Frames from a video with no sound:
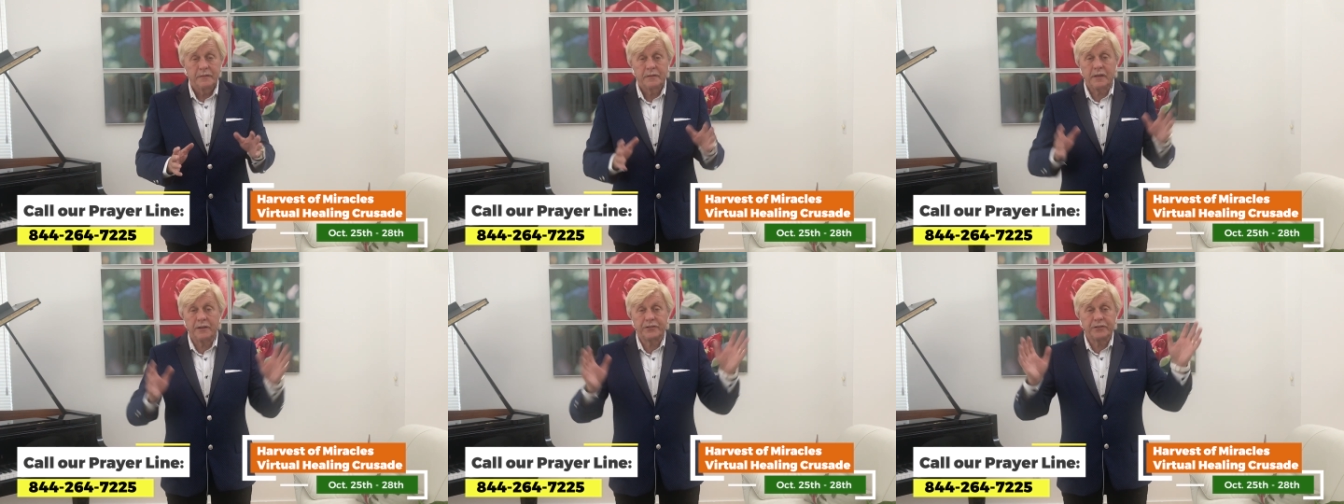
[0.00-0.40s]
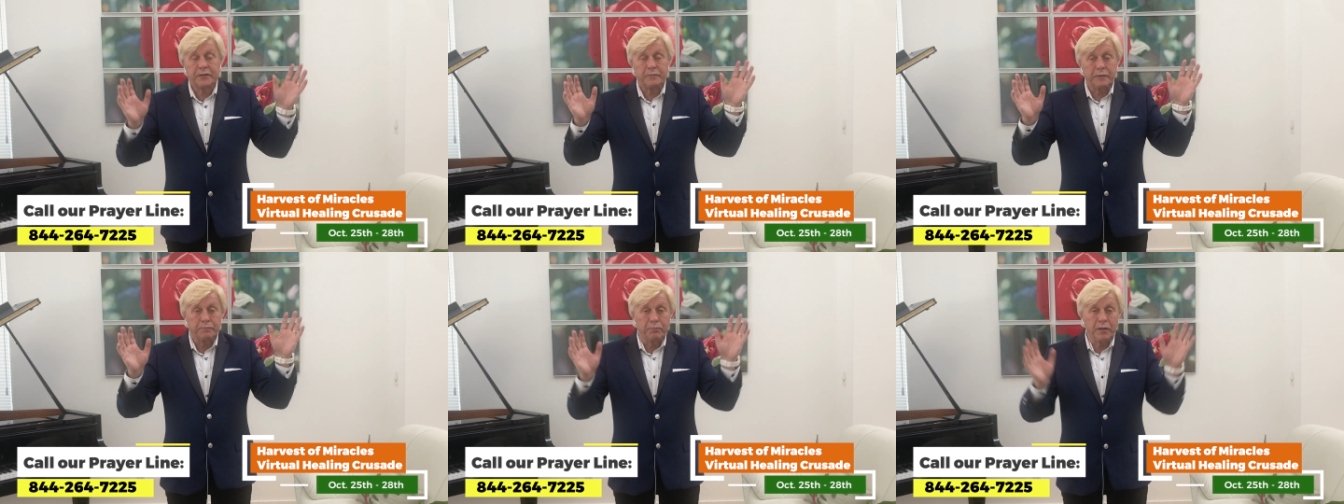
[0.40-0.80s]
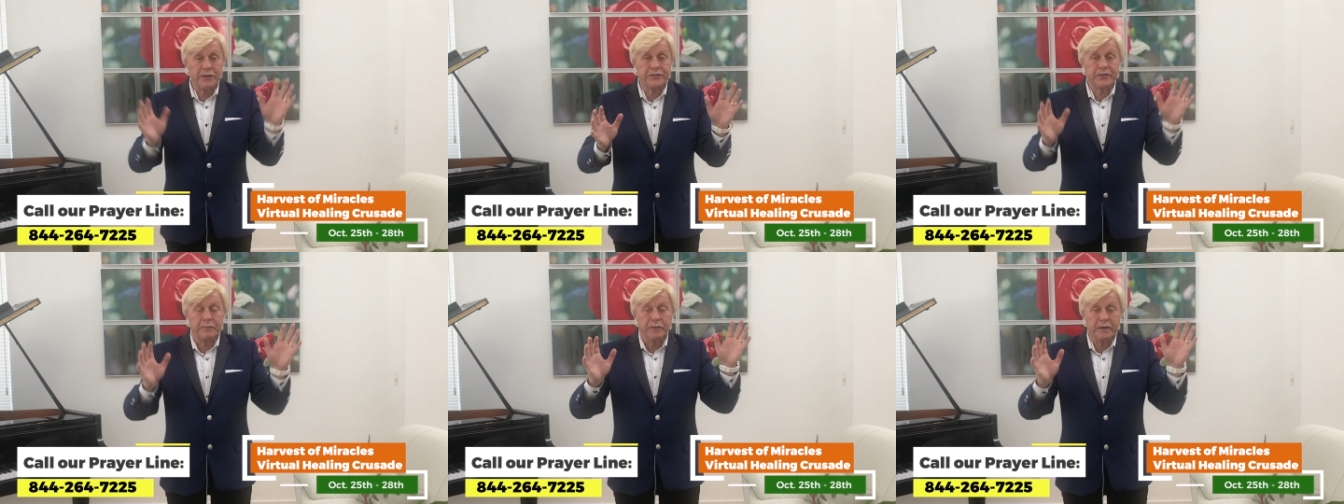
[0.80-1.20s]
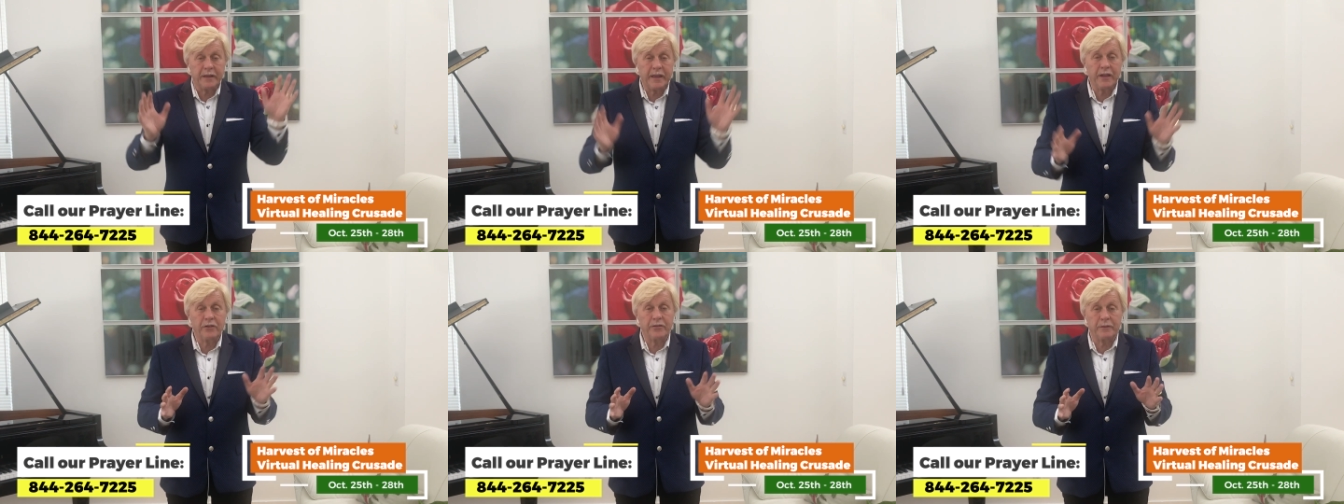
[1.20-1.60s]
Touch them and bless them and
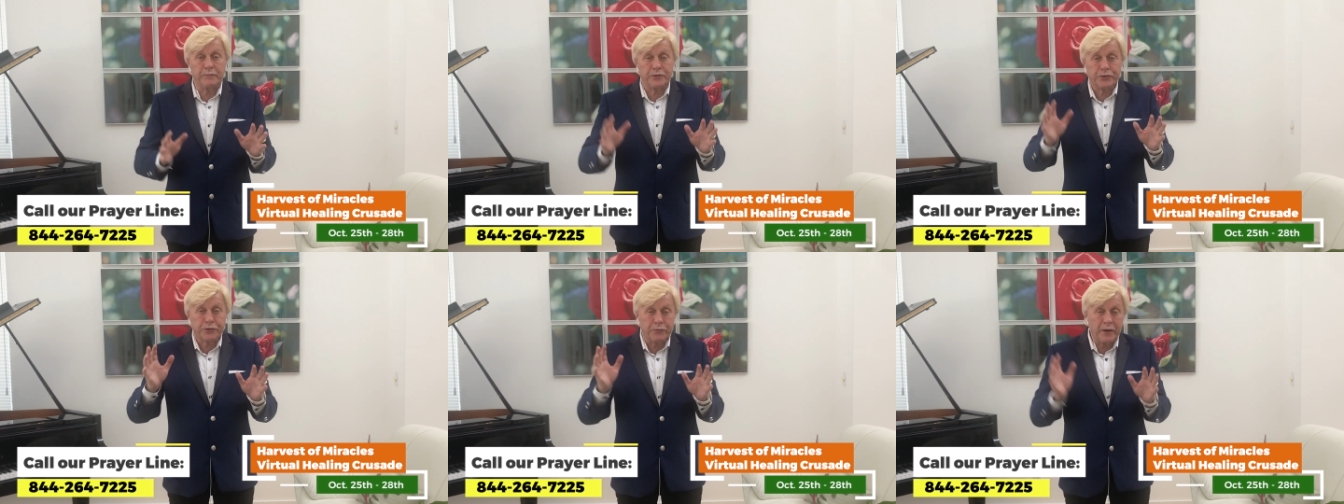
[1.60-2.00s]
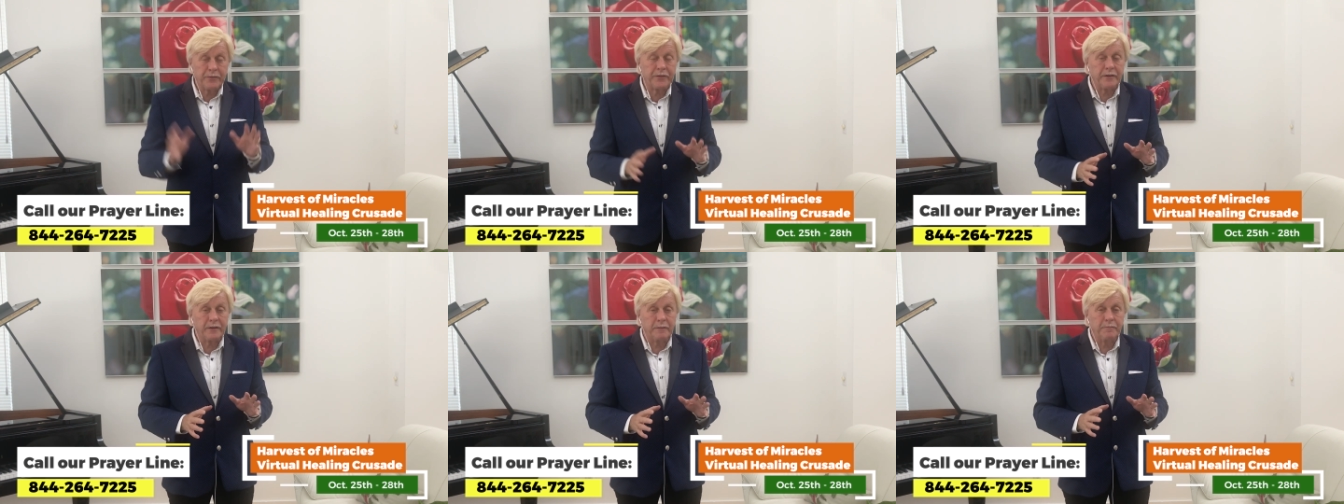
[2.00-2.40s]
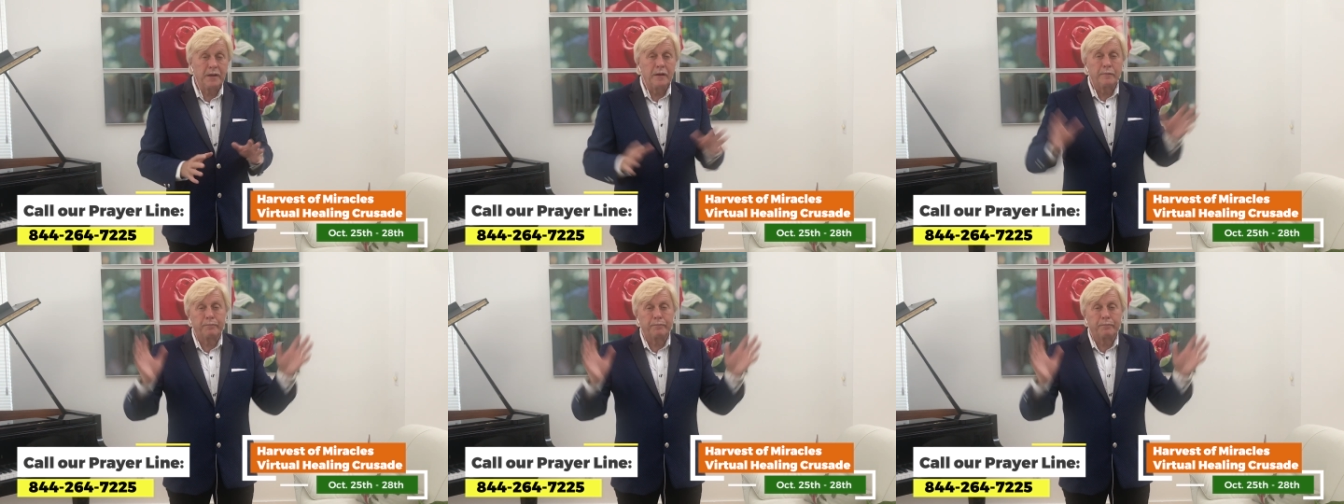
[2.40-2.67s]
heal them and strengthen them.